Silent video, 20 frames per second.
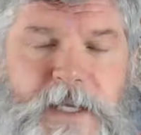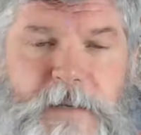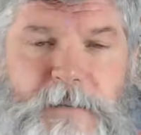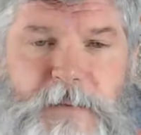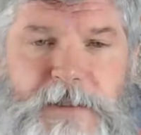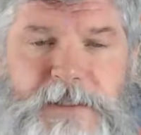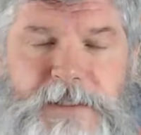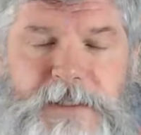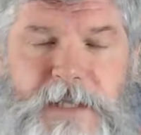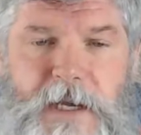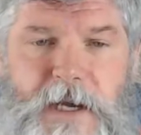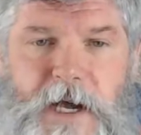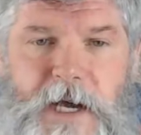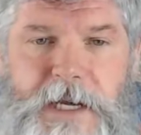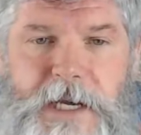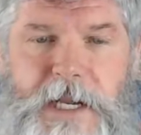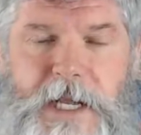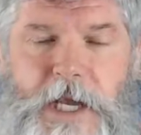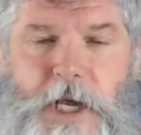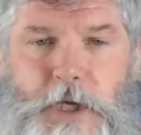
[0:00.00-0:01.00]
puts
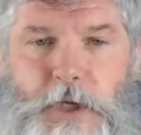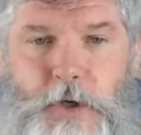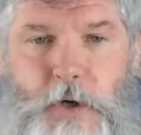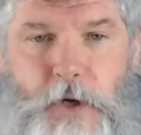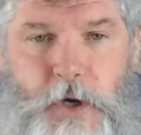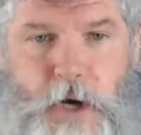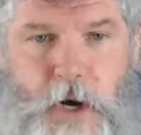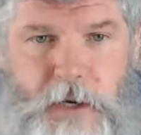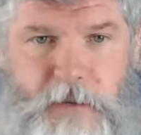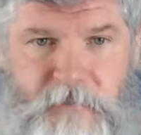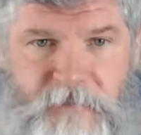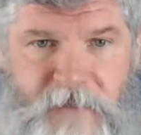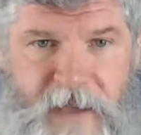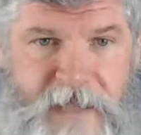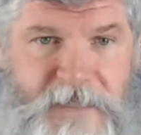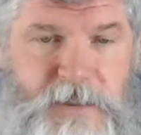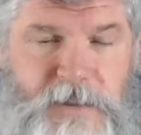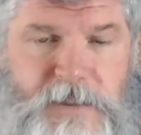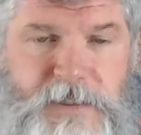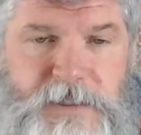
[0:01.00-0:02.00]
on your
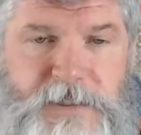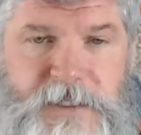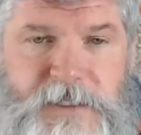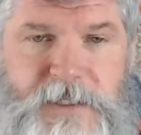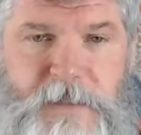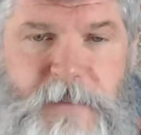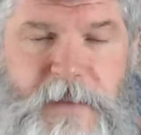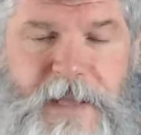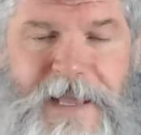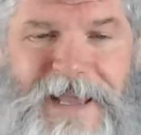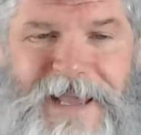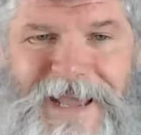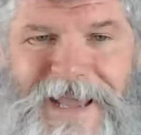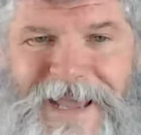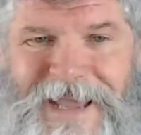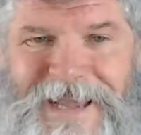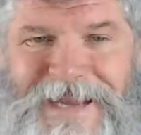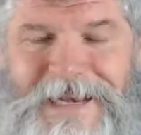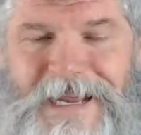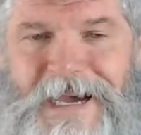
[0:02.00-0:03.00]
cardiovascular system
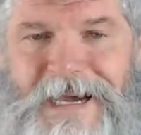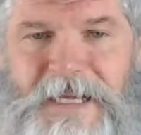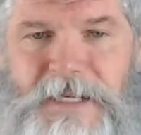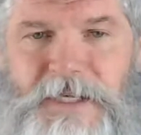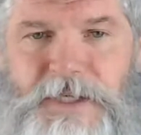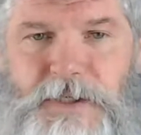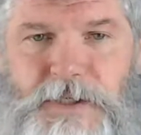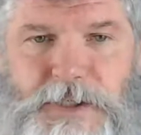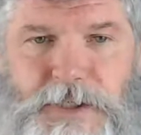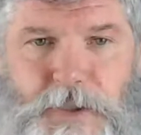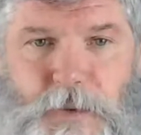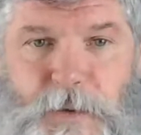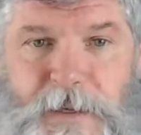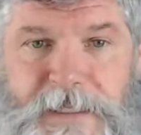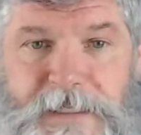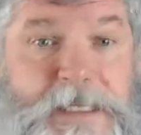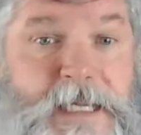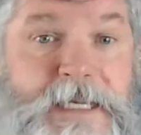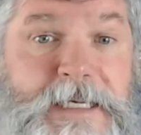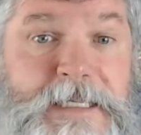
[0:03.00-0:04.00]
and on your
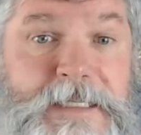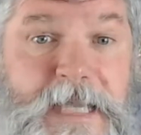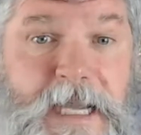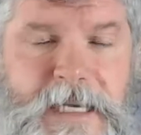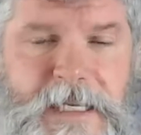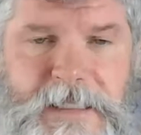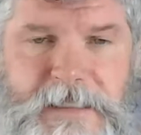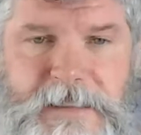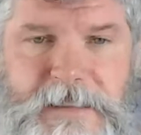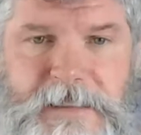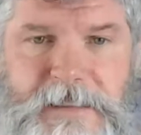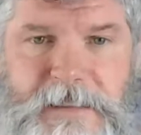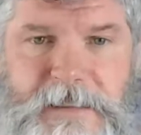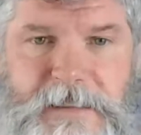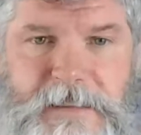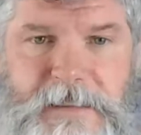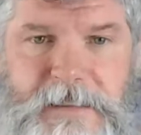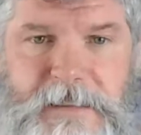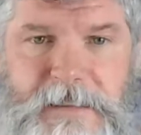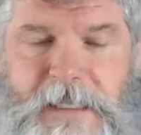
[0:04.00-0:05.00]
joints and tendons
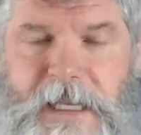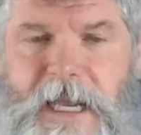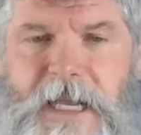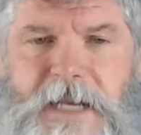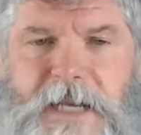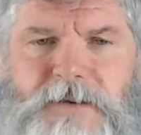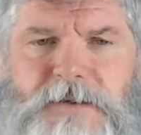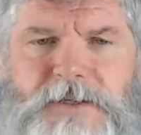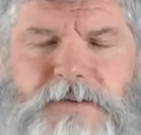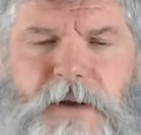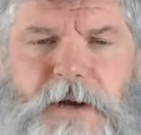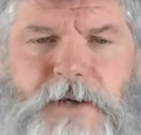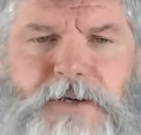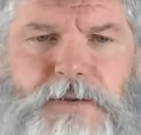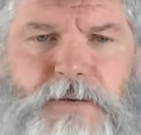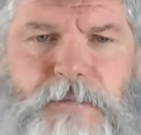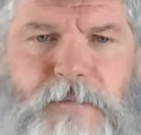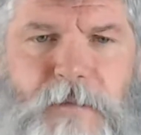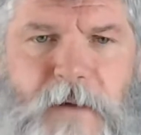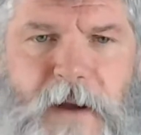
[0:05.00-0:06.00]
and your
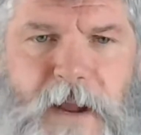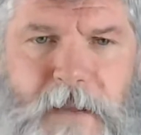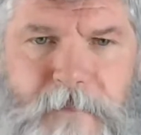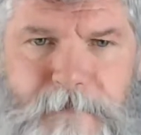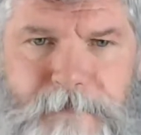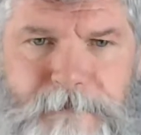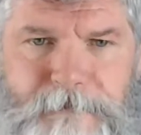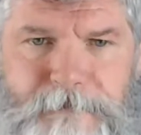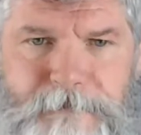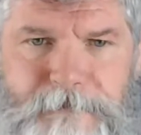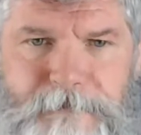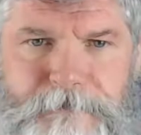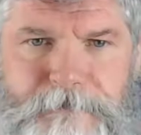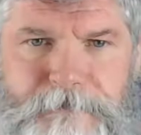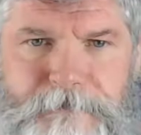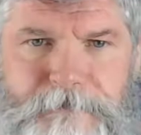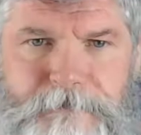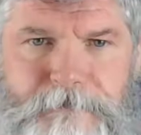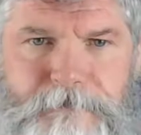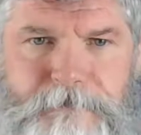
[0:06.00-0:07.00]
structural frame.
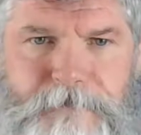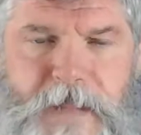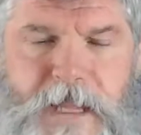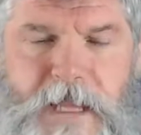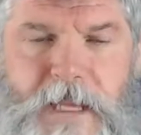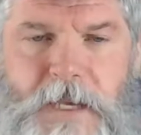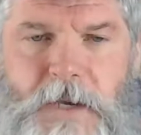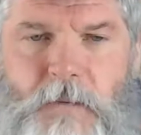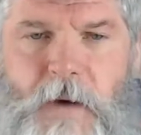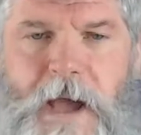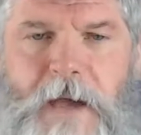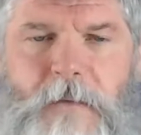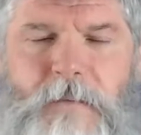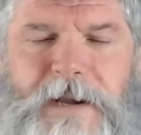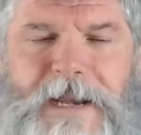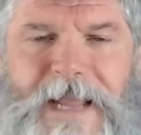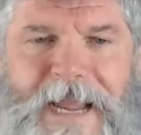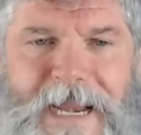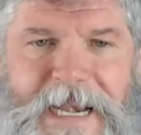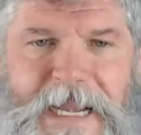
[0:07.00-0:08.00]
Why
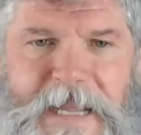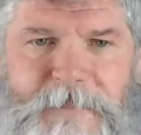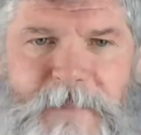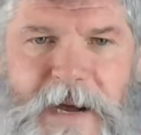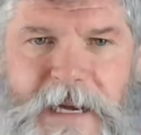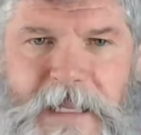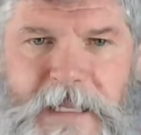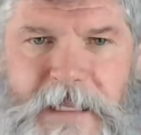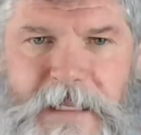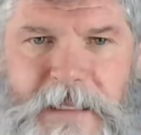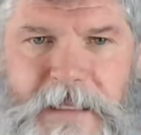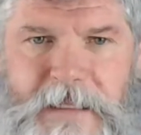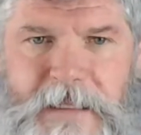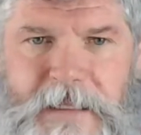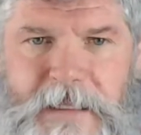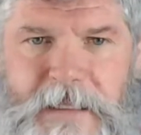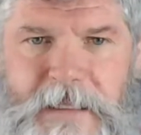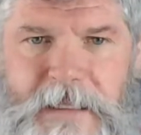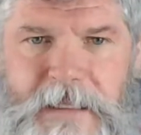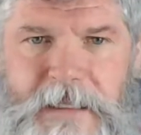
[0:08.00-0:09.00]
would anybody
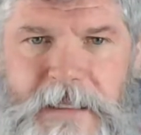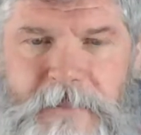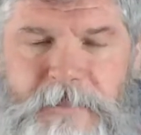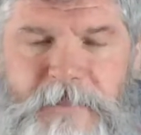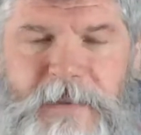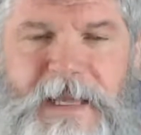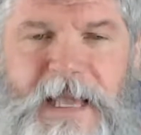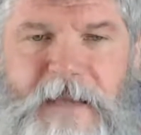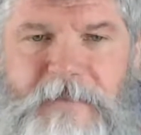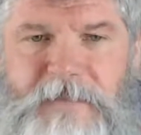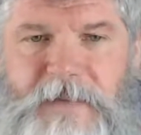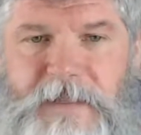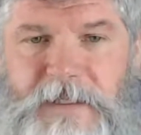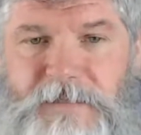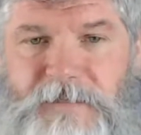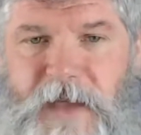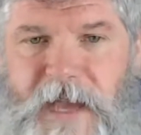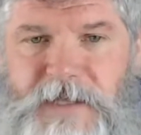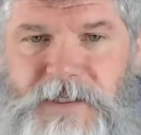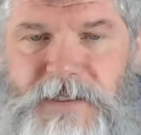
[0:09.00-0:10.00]
behave in
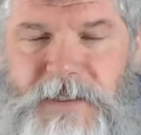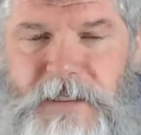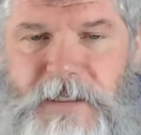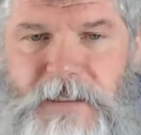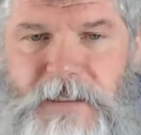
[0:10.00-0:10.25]
this fashion?